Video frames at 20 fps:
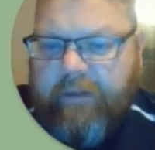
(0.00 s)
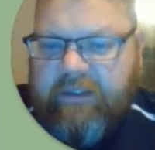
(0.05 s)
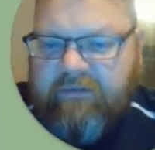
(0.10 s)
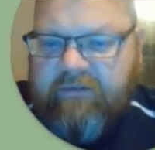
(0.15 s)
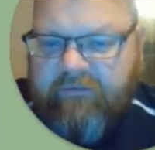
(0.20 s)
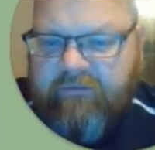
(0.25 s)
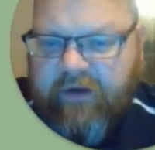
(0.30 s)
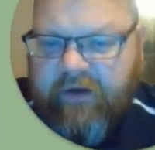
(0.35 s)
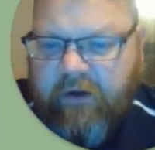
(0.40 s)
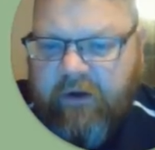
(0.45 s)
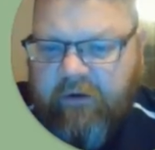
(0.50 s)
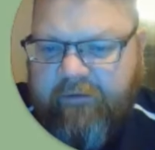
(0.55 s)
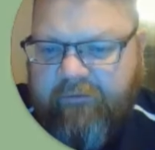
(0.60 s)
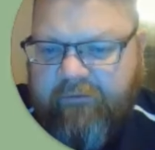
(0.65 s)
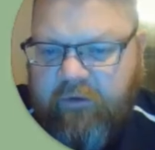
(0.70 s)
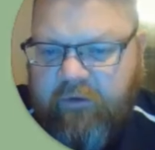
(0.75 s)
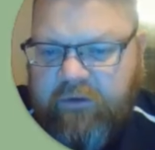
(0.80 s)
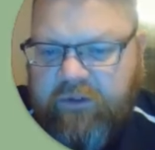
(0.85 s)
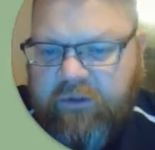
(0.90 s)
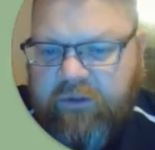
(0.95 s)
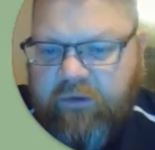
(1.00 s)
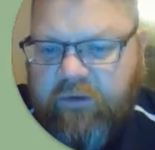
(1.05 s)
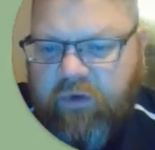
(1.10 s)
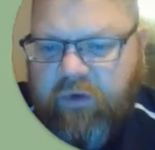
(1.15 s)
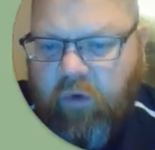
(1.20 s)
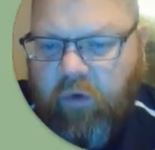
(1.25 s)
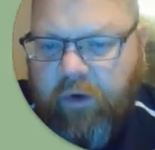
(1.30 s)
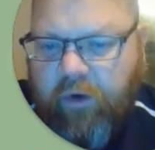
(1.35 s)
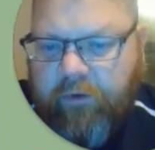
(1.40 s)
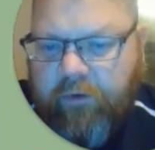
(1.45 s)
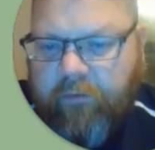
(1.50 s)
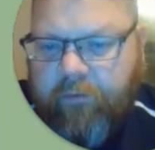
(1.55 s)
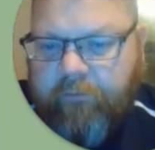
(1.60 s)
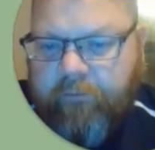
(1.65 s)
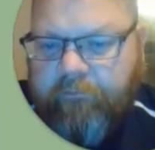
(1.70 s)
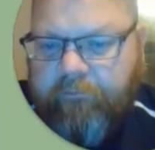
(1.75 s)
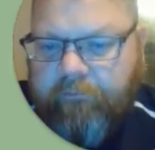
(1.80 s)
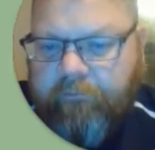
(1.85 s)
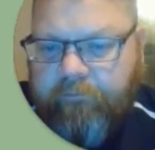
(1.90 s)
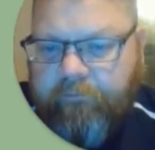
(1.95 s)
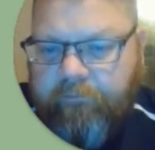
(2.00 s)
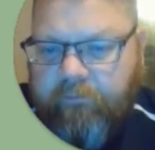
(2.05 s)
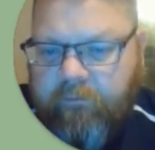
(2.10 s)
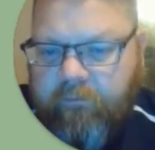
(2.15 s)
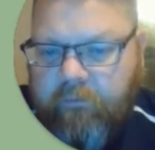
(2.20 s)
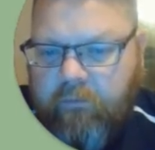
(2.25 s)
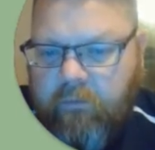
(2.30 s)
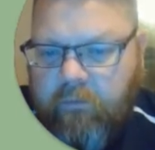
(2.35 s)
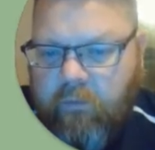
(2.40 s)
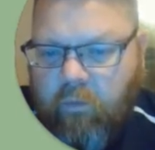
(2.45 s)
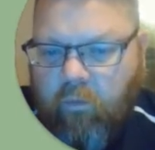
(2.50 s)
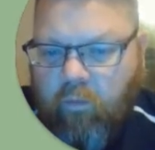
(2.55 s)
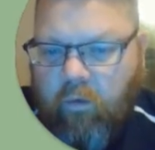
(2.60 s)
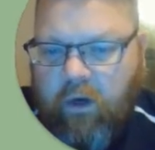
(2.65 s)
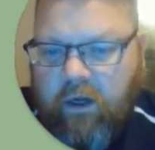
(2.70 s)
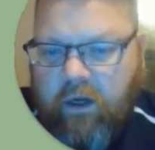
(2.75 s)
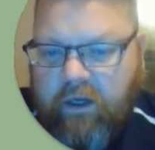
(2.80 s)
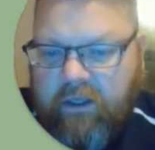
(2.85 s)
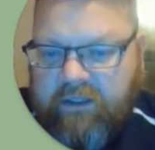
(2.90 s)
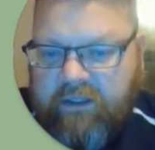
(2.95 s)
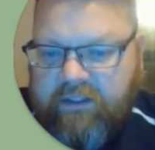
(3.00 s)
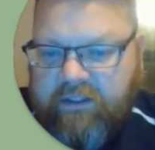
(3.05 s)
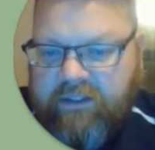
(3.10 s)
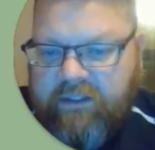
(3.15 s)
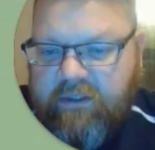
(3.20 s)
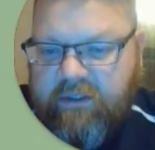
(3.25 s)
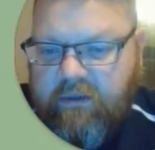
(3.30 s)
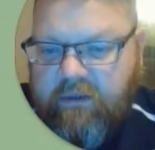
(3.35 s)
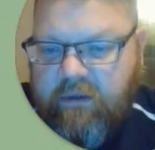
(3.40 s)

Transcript: its very first tutorial was